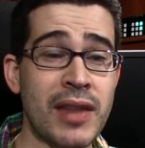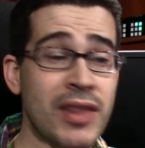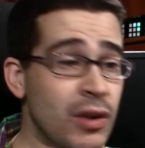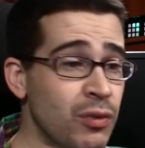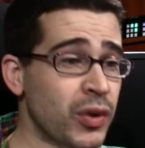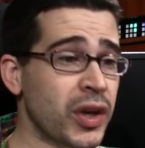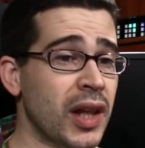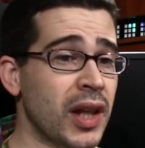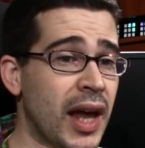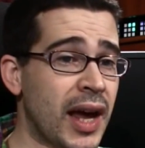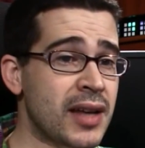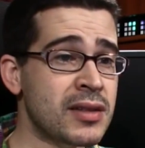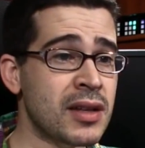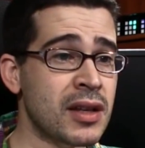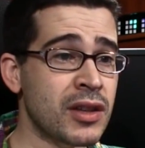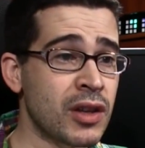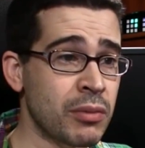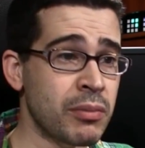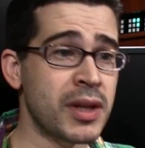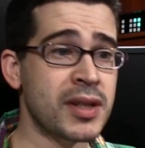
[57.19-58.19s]
and then realize
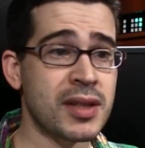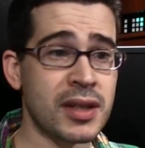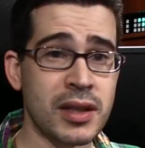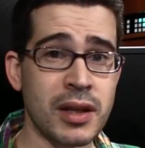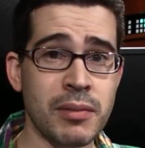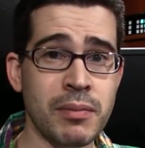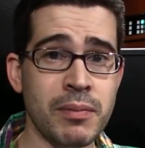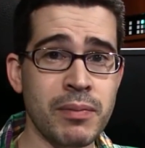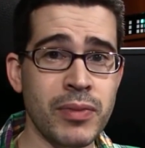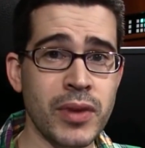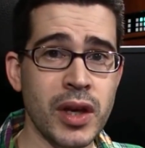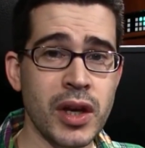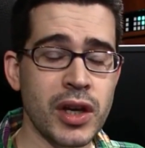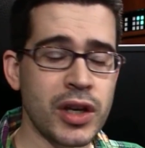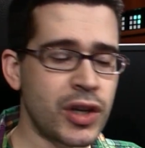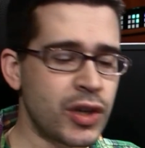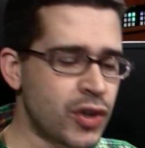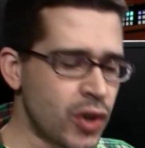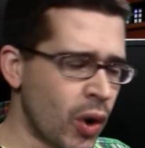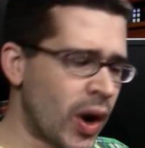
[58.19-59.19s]
they're missing them?
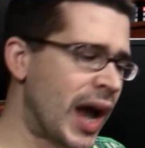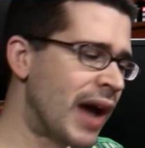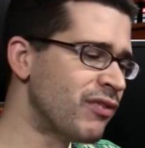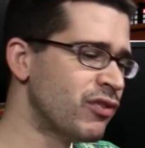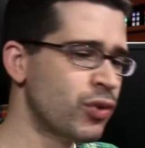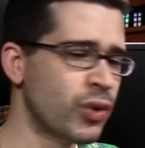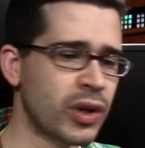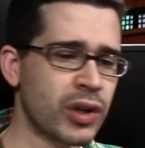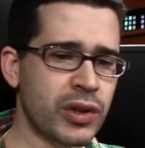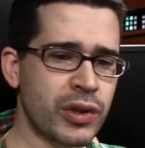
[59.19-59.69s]
You don't have to